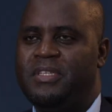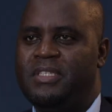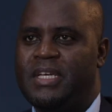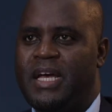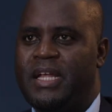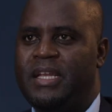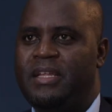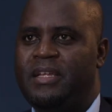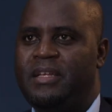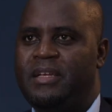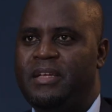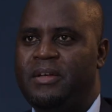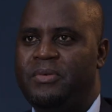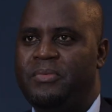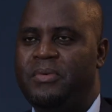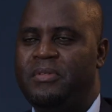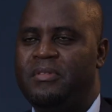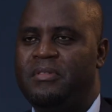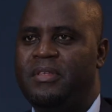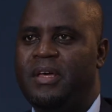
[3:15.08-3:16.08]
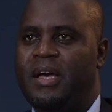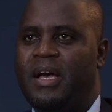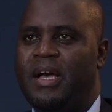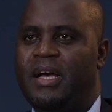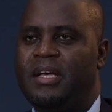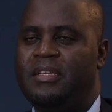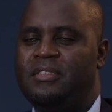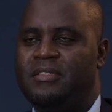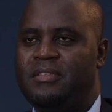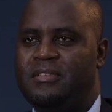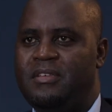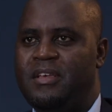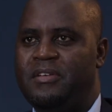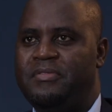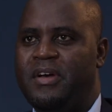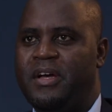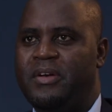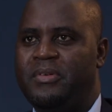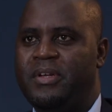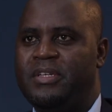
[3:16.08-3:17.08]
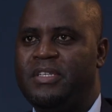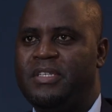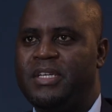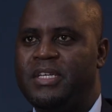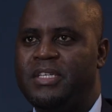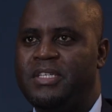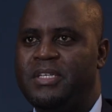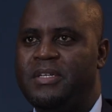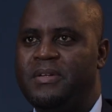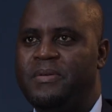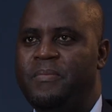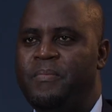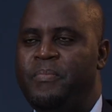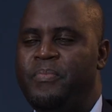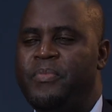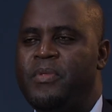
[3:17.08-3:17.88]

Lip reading: journey with GCF accreditation.